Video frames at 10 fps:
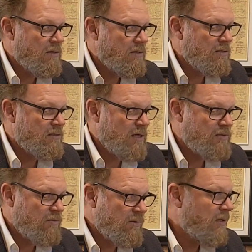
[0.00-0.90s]

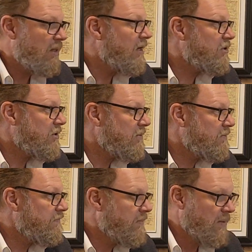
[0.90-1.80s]
sexual mutilation,
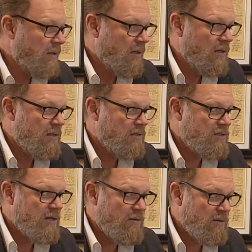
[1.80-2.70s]

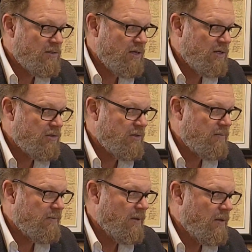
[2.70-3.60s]

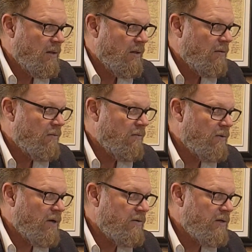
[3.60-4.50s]
sterilization,
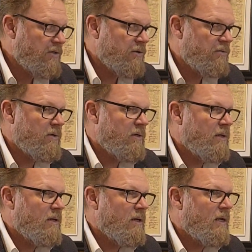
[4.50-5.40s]
rendering children
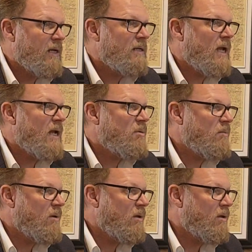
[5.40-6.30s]

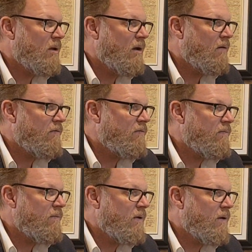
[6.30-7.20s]
incapable of,
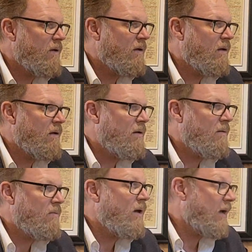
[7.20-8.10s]

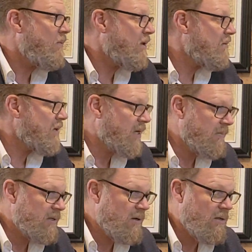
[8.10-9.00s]
when they become
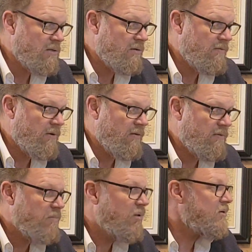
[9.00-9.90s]
adults, of
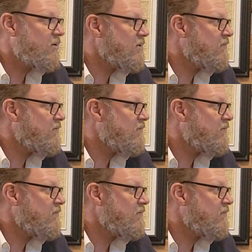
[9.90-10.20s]
the pleasures of